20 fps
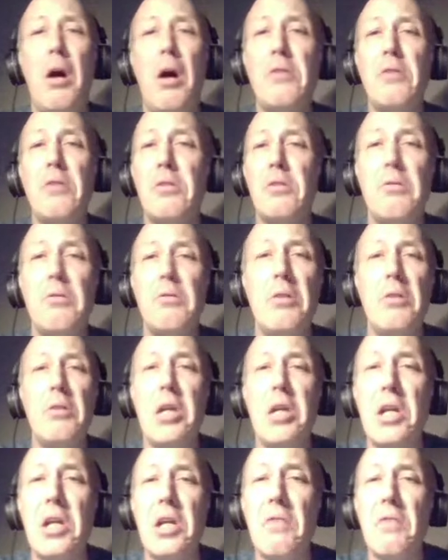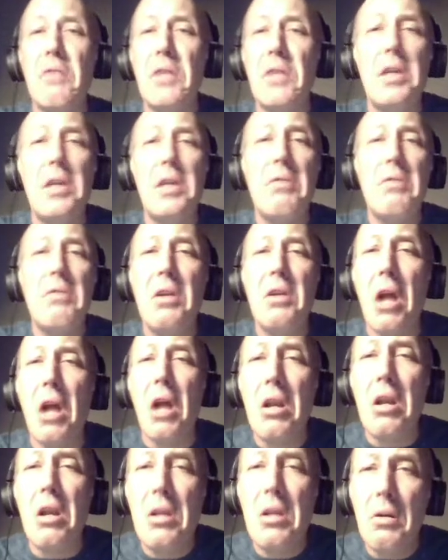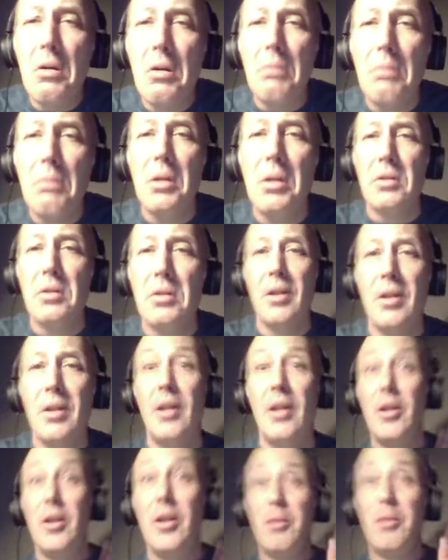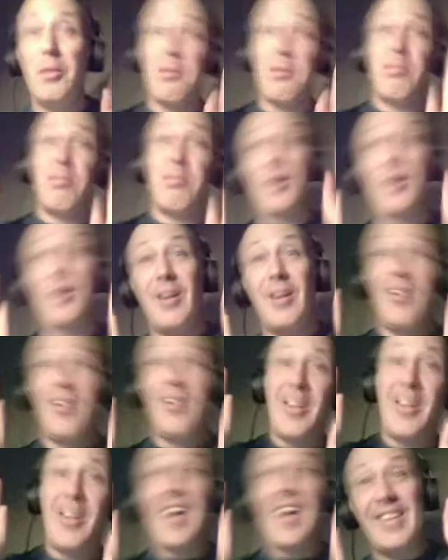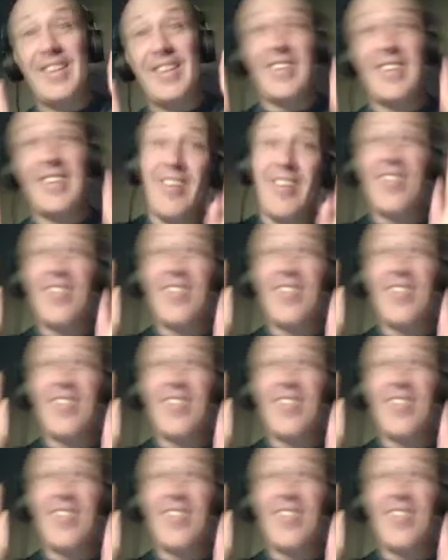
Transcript: to leave even a little bit. You'll be perlo dancing all the